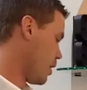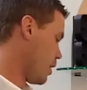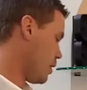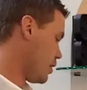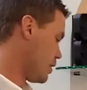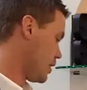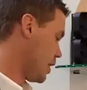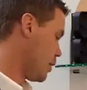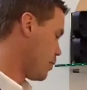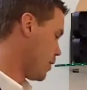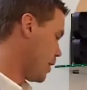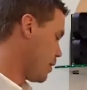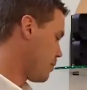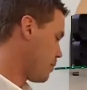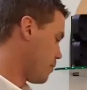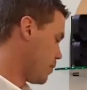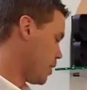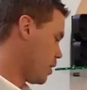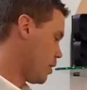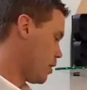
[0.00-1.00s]
dB,
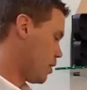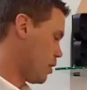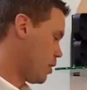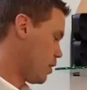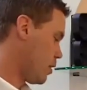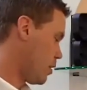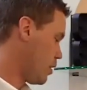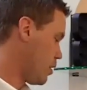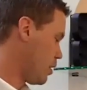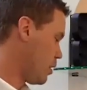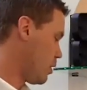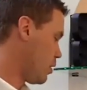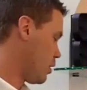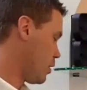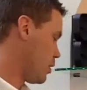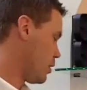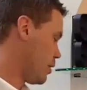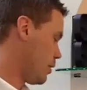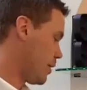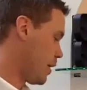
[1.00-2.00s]
and